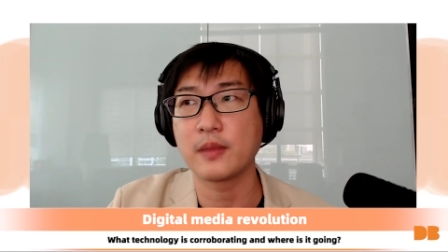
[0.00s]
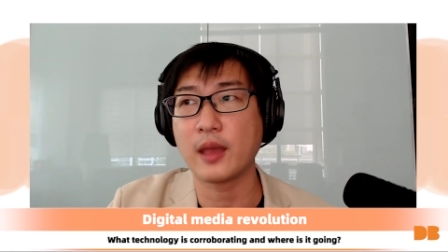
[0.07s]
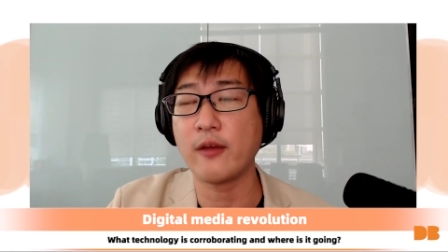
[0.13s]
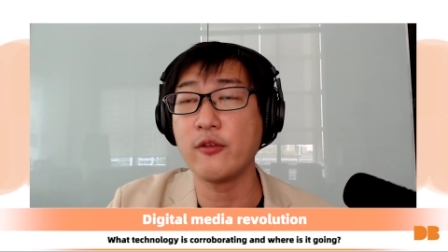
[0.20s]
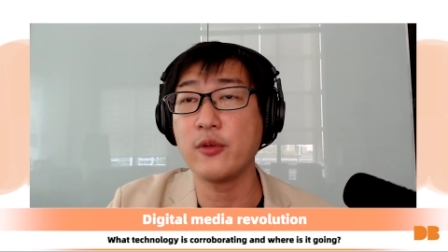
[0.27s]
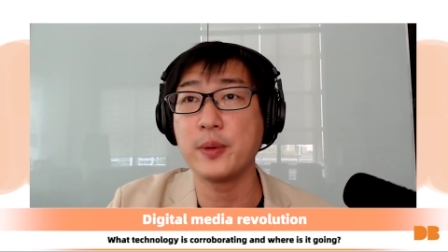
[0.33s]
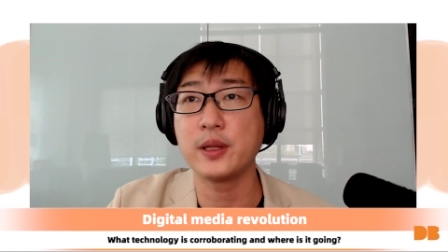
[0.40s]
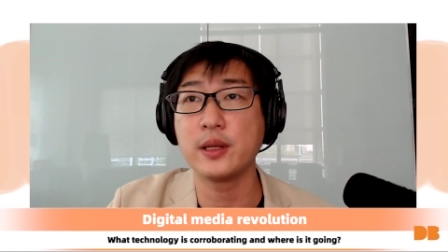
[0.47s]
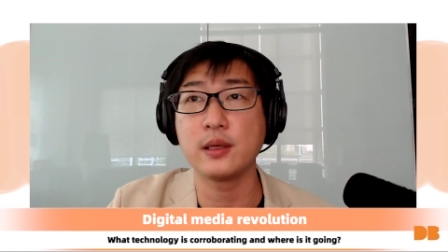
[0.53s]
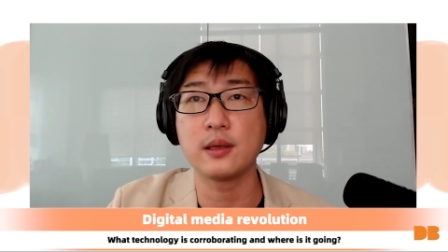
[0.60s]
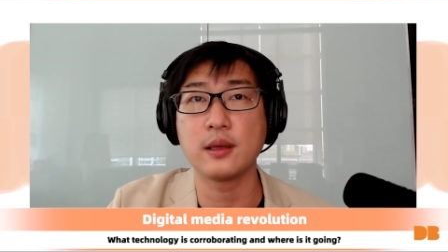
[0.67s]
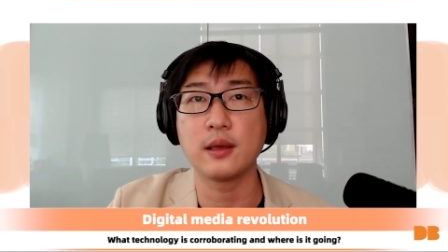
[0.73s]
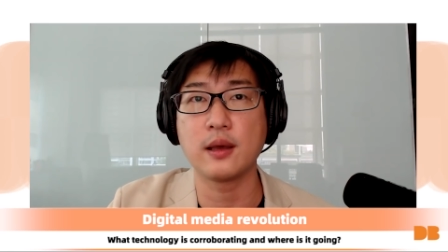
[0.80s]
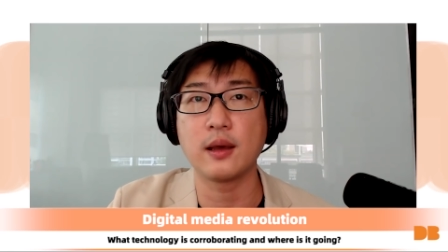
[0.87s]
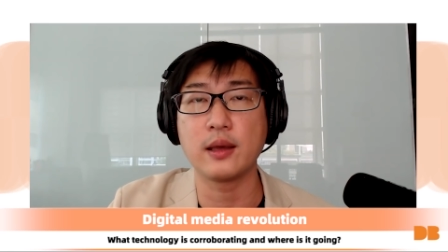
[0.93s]
everybody
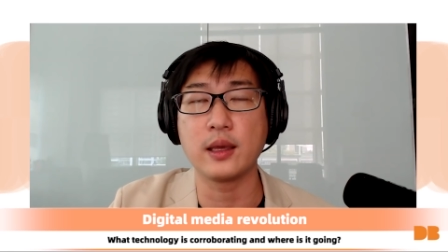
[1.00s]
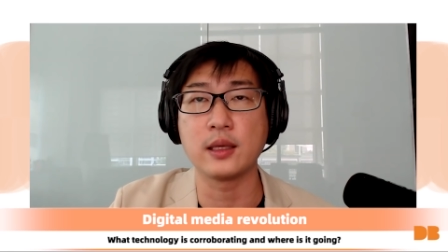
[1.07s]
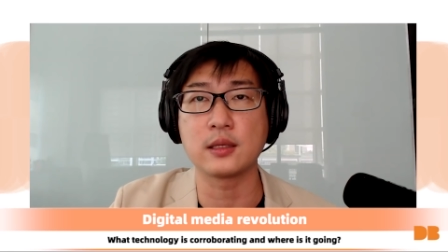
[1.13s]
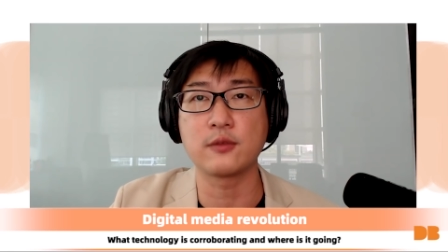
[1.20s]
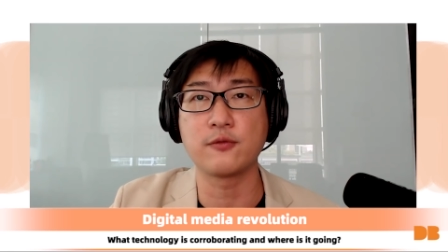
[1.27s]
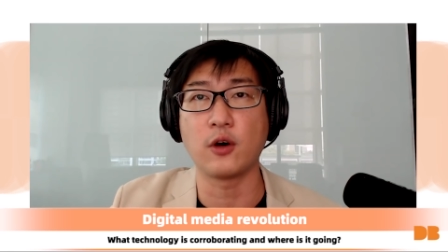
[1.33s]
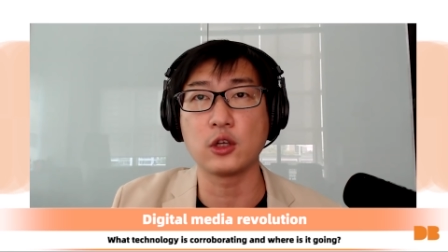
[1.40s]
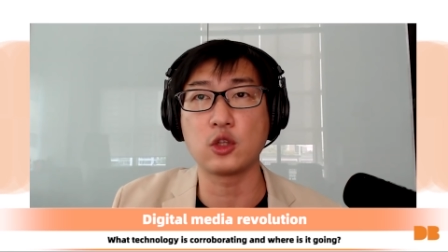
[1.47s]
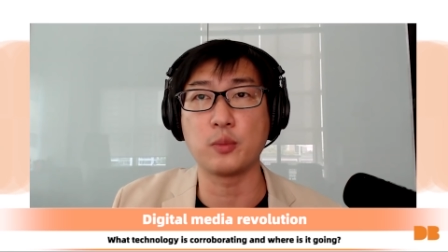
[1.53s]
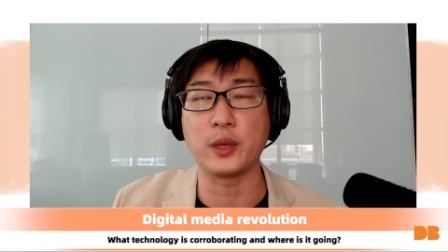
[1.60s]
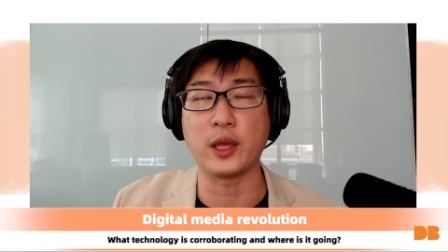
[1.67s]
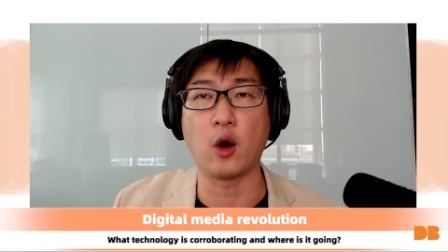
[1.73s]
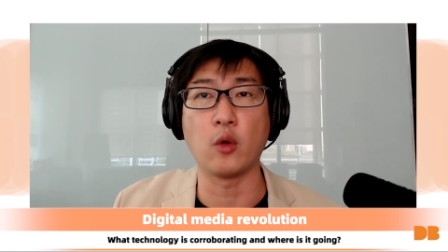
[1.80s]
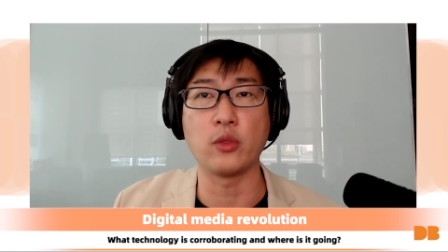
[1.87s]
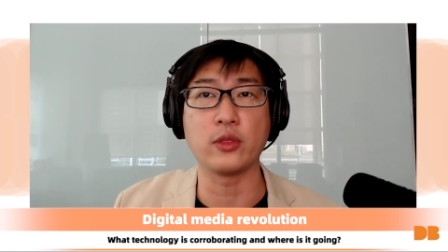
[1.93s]
is forced to be
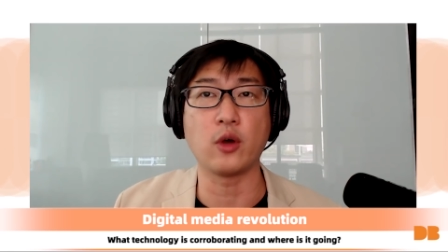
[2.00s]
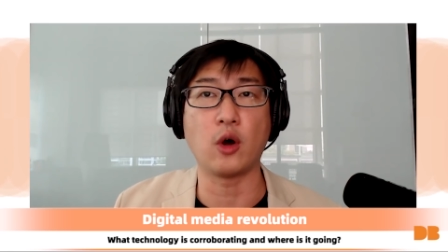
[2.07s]
on,